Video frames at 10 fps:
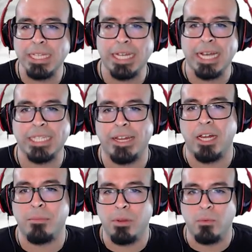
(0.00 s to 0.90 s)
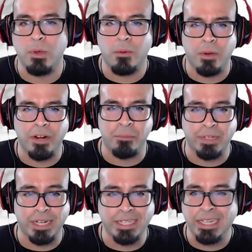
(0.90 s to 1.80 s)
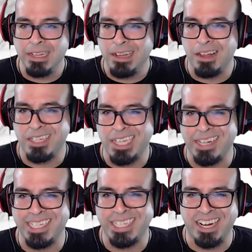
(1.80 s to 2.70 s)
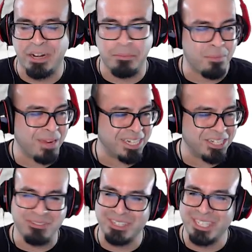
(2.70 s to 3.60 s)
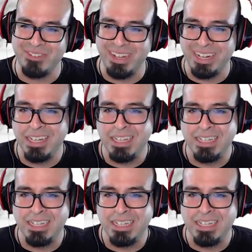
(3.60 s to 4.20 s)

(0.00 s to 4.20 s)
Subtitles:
His eyes light up. Well, one of them does. Others kind of stuck in a perpetual squint.